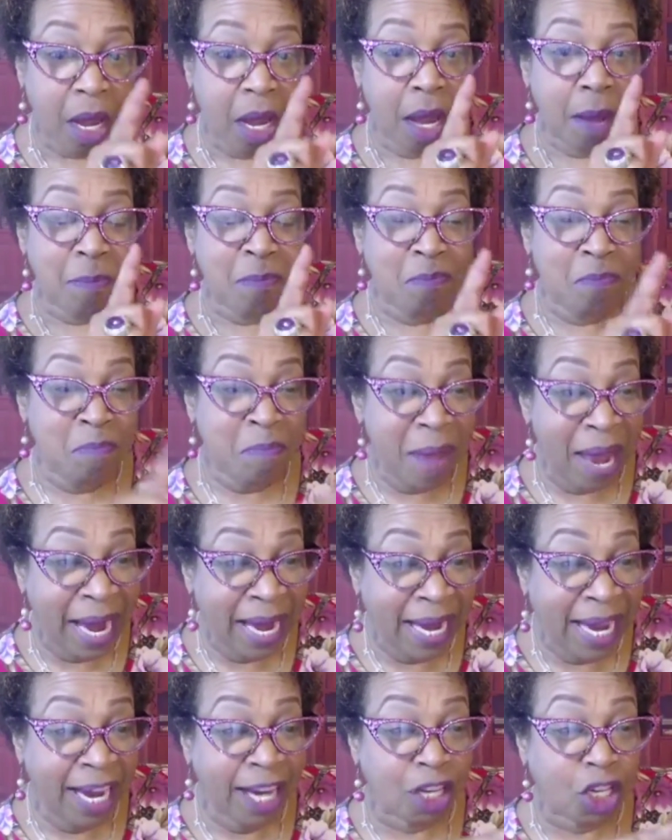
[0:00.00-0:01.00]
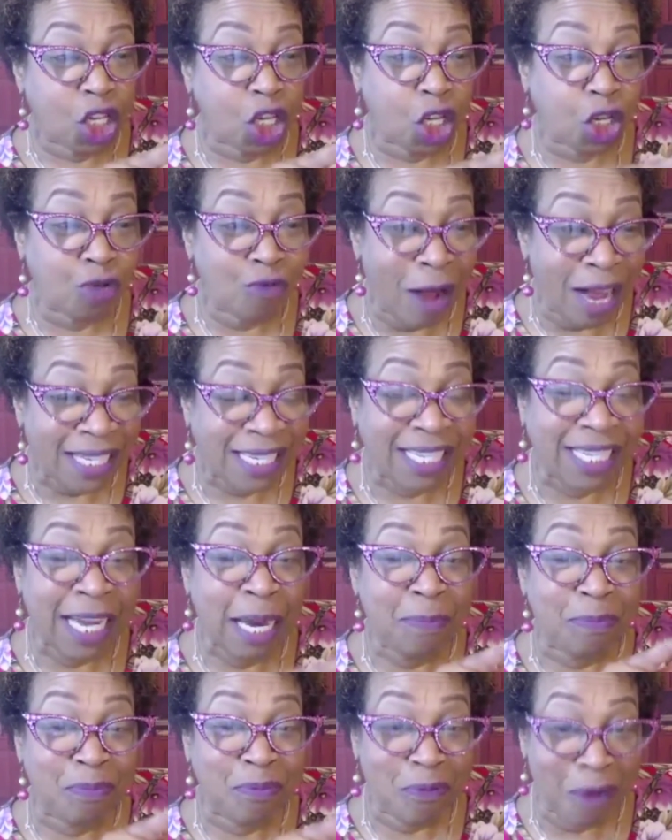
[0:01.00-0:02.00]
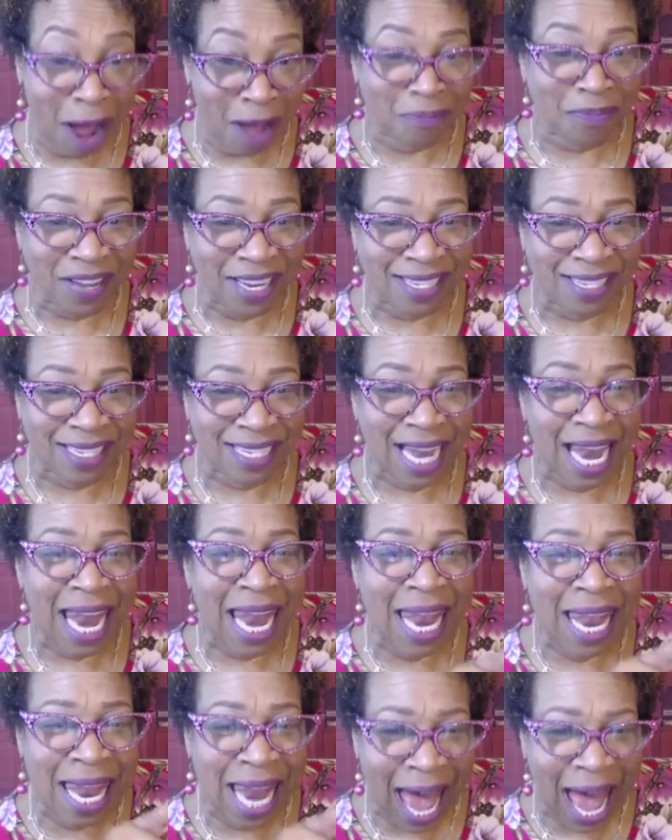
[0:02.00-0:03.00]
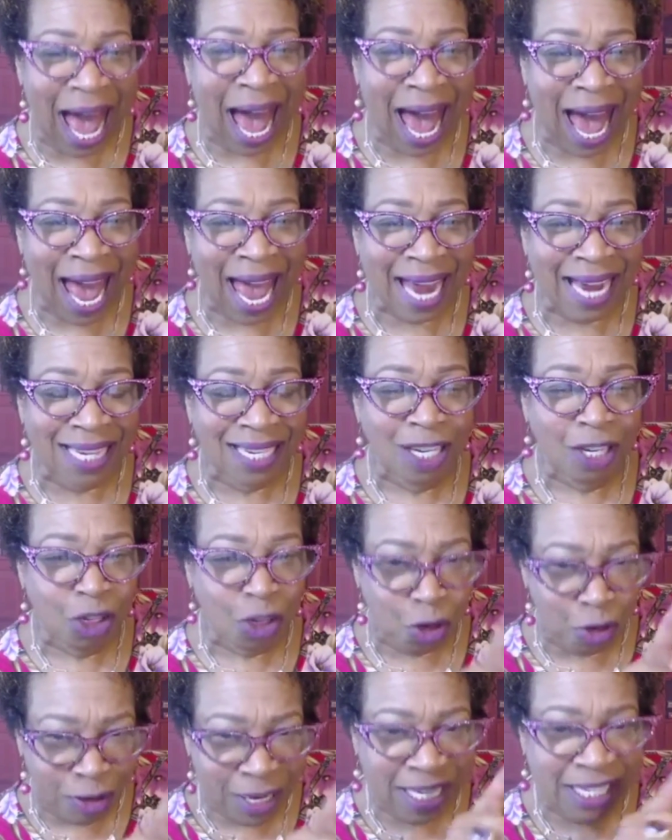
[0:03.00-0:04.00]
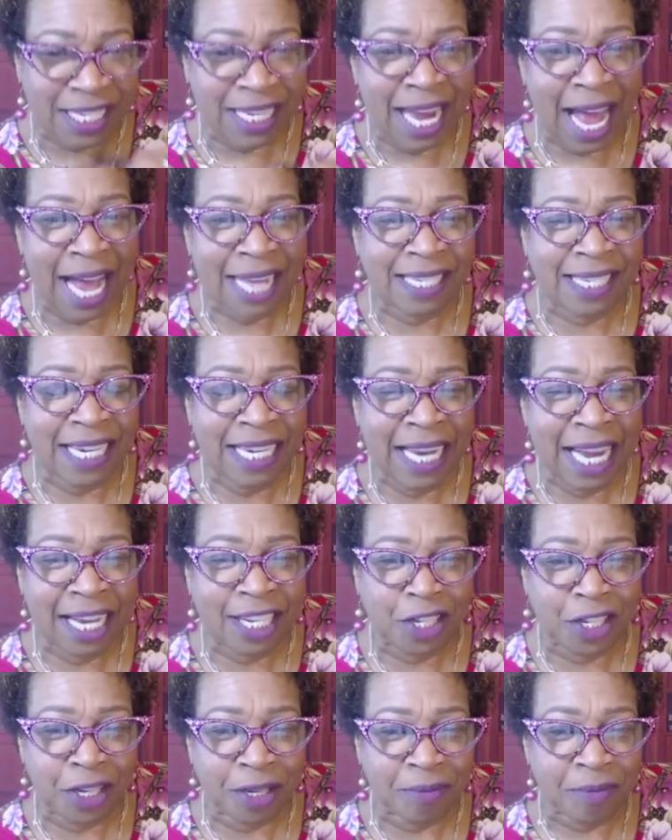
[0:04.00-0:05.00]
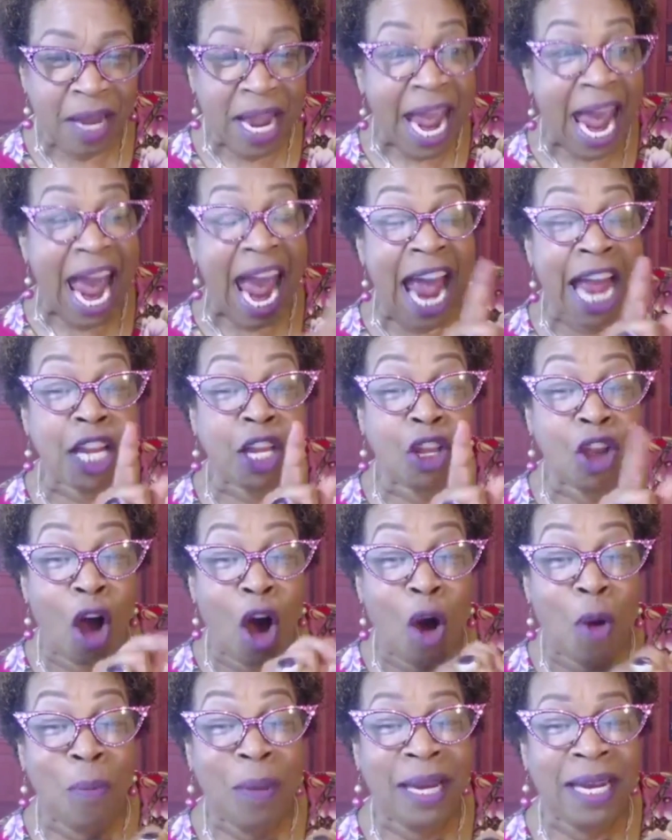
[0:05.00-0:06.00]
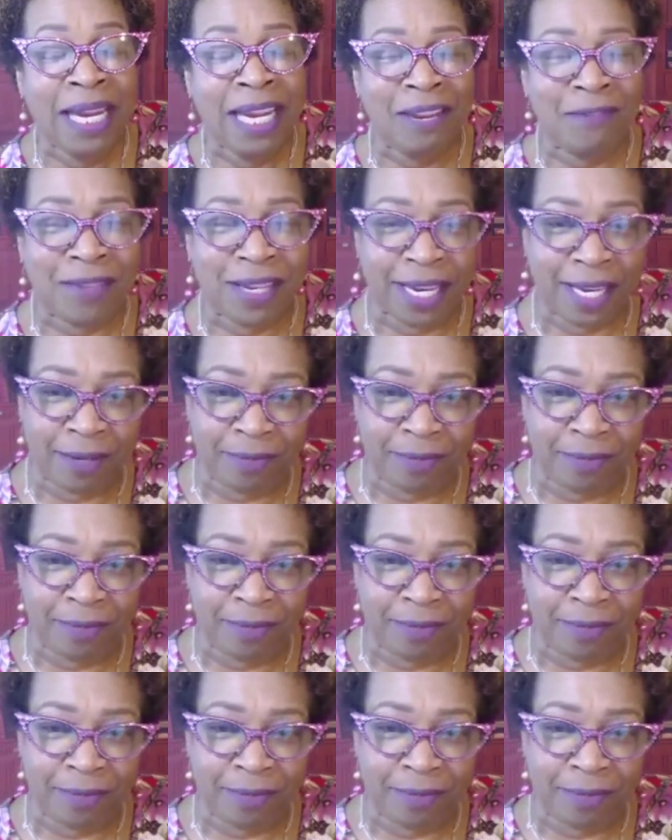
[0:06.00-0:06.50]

Many trusted prophets lied during this last election, and y'all believed it.